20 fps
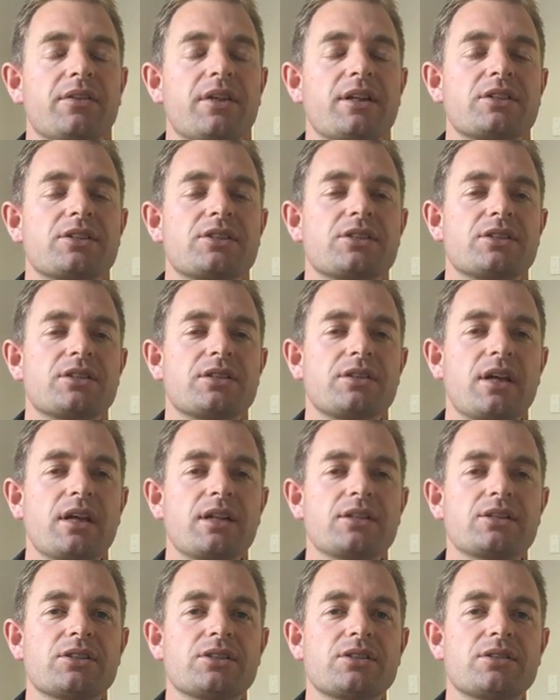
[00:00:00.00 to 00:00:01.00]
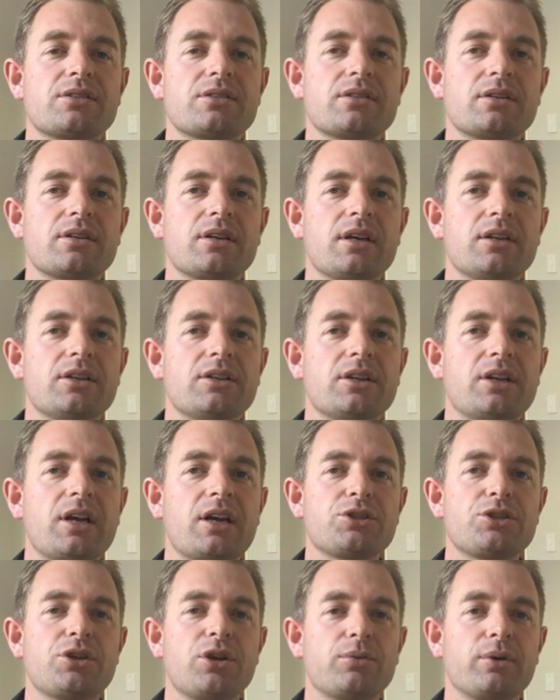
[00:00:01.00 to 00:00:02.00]
that's it in a
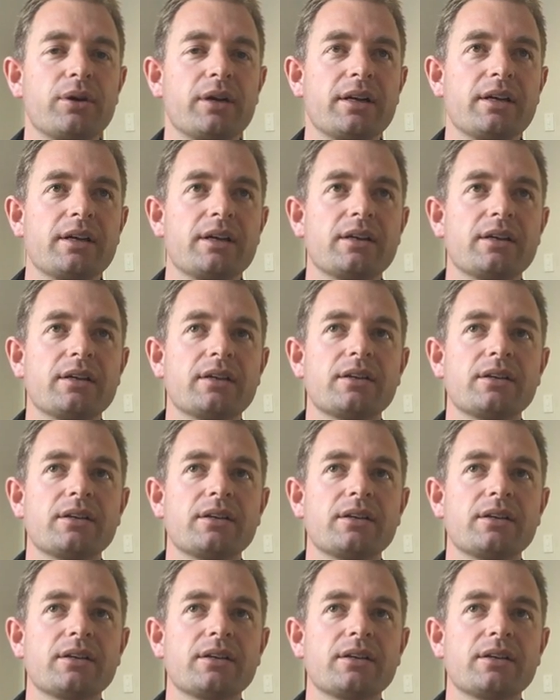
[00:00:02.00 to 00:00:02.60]
nutshell, really.